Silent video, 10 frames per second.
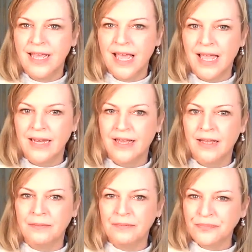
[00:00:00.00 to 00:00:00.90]

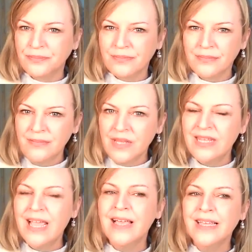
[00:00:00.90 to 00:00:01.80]
And
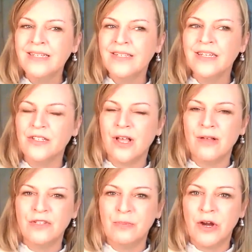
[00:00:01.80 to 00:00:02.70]
yeah, I guess it
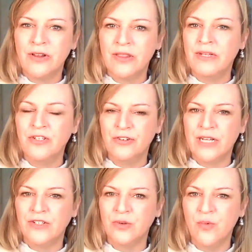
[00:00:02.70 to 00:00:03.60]
solves part of the mystery as to